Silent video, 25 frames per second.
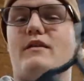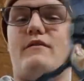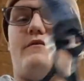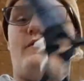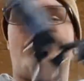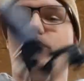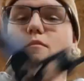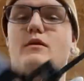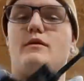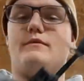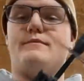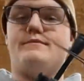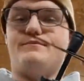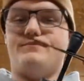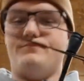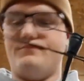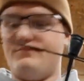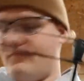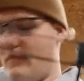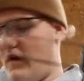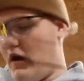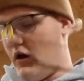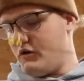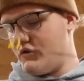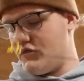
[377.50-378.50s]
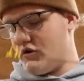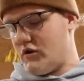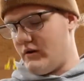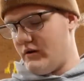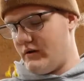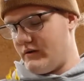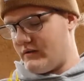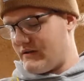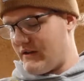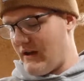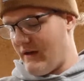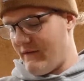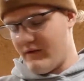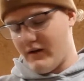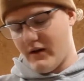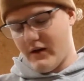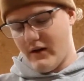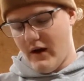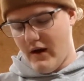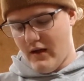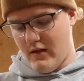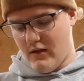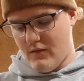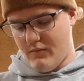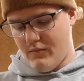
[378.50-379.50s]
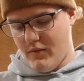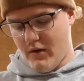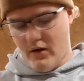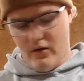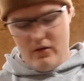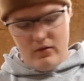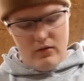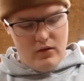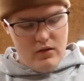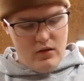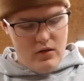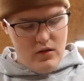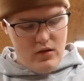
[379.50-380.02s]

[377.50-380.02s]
from a $170 bow?